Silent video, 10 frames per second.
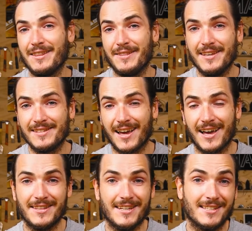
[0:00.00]
These
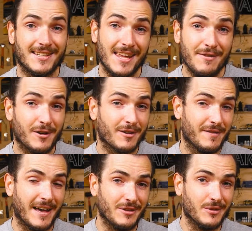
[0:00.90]
are the T V O C
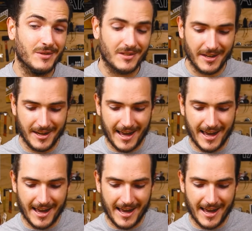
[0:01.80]
values